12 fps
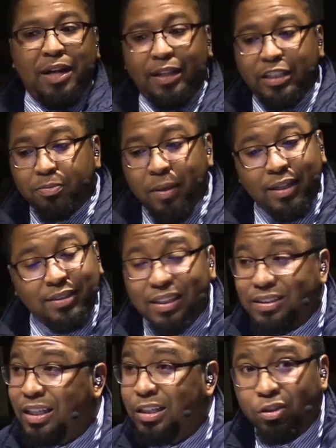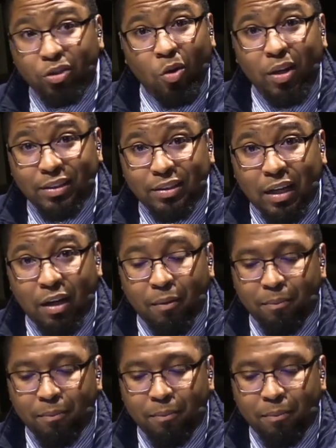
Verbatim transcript: Now, this man is sixteen years old at the time.